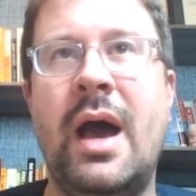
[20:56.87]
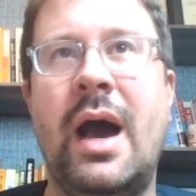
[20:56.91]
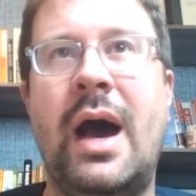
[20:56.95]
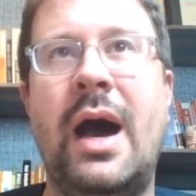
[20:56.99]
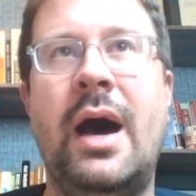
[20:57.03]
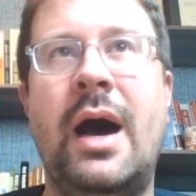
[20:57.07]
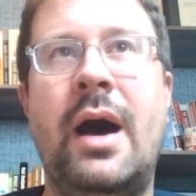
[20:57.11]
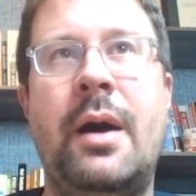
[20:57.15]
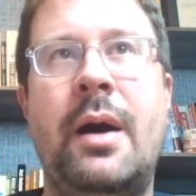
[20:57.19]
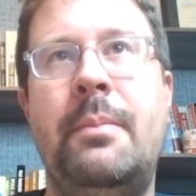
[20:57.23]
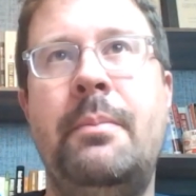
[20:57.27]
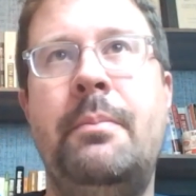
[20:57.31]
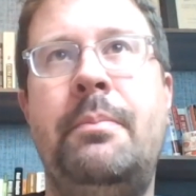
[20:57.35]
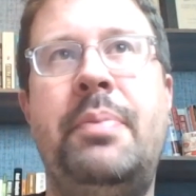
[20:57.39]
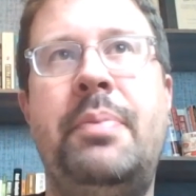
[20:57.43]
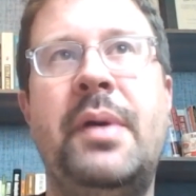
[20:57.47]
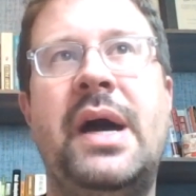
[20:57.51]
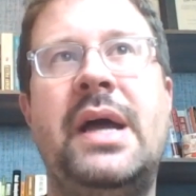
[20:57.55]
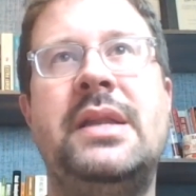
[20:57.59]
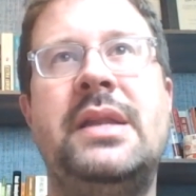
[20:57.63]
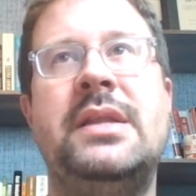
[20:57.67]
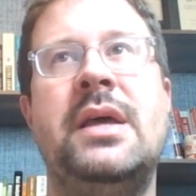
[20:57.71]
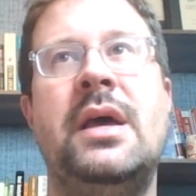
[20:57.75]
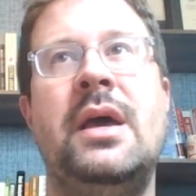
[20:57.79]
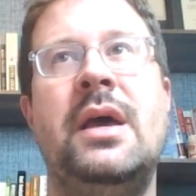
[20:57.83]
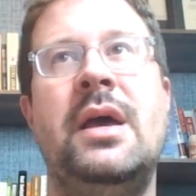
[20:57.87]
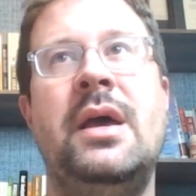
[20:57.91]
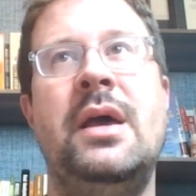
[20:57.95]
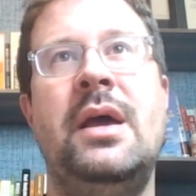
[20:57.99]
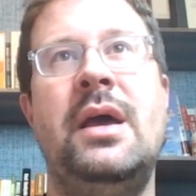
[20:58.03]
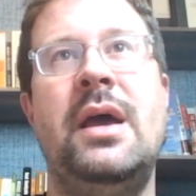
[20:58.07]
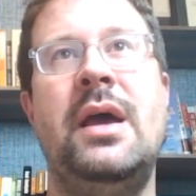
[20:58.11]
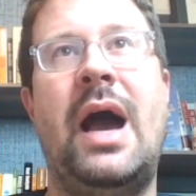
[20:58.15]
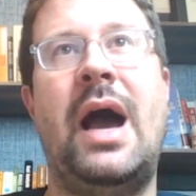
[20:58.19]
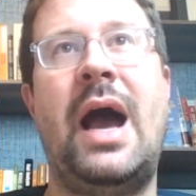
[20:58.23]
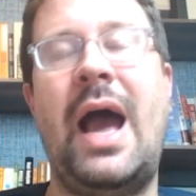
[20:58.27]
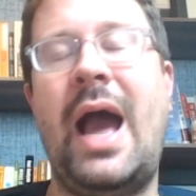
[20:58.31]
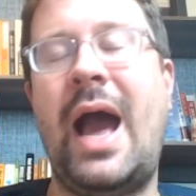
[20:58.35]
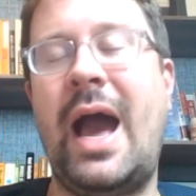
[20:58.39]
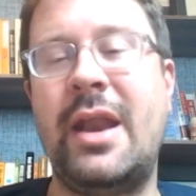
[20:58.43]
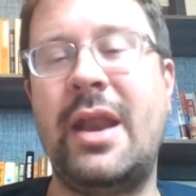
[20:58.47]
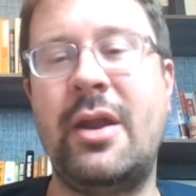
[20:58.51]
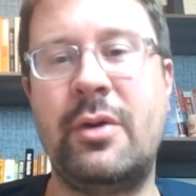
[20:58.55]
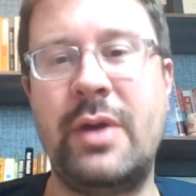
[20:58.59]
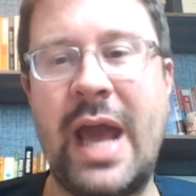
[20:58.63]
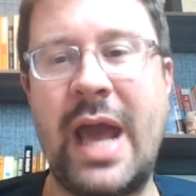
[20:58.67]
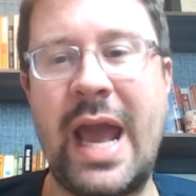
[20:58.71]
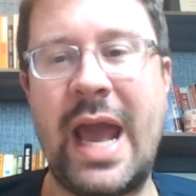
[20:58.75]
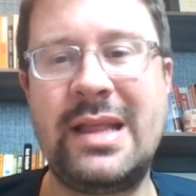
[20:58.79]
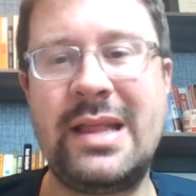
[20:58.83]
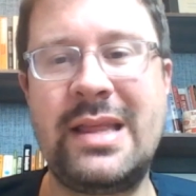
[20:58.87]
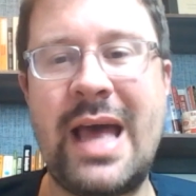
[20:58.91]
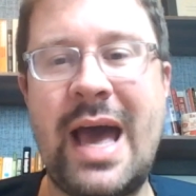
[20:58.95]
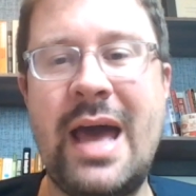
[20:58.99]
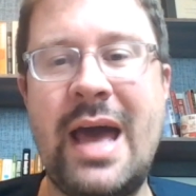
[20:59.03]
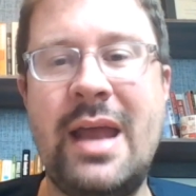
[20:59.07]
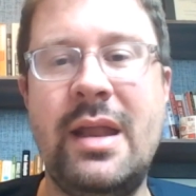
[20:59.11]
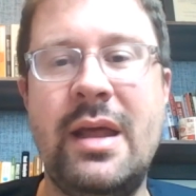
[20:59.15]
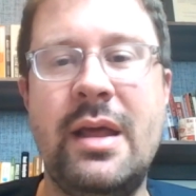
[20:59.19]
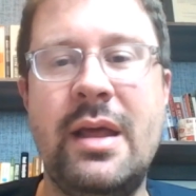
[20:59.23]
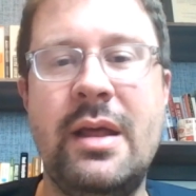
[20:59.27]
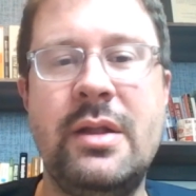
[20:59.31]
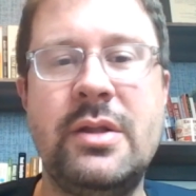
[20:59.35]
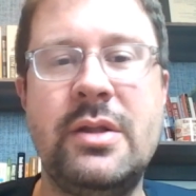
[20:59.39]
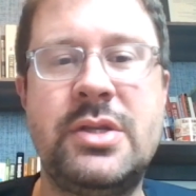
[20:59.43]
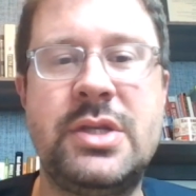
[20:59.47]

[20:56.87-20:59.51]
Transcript: But I don't hate that.